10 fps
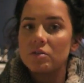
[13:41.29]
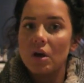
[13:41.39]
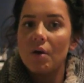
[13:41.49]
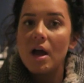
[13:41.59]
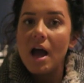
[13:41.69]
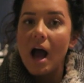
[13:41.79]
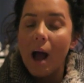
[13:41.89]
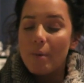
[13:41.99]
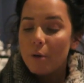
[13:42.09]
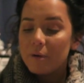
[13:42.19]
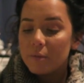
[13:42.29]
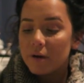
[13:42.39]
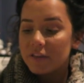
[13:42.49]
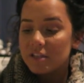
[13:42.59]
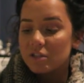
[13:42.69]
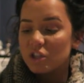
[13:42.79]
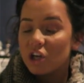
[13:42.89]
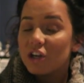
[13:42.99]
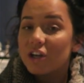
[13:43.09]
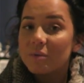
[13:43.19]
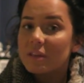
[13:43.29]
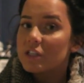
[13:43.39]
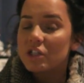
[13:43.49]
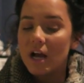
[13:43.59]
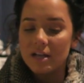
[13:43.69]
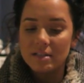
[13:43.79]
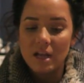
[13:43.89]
So I'm hoping one of these look good with the dress.